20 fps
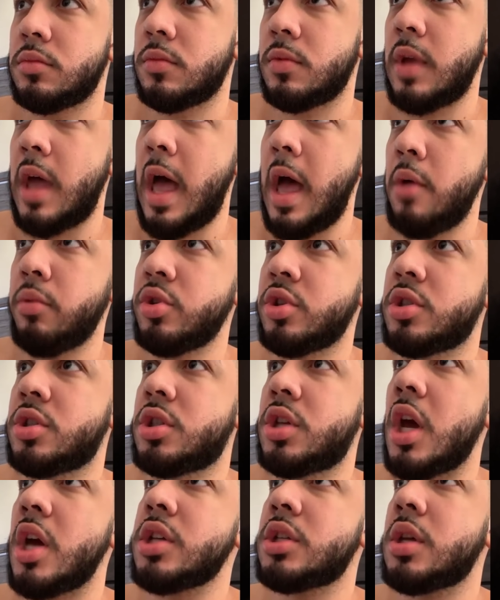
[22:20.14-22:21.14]
You I
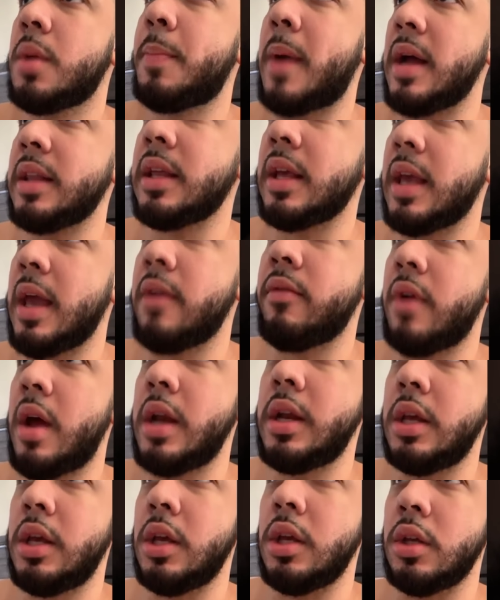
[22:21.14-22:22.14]
was just about to get
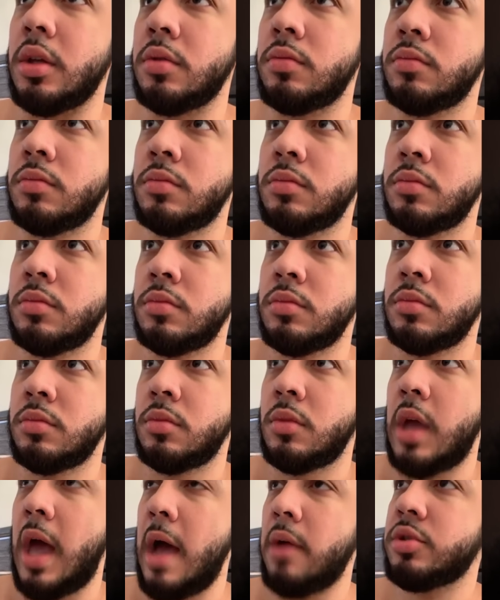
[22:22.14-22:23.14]
ready. Caught, bitch.
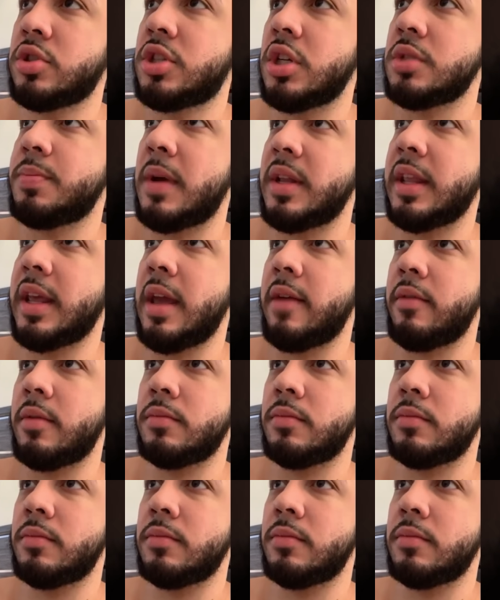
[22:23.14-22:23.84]
I was just about yeah, to get.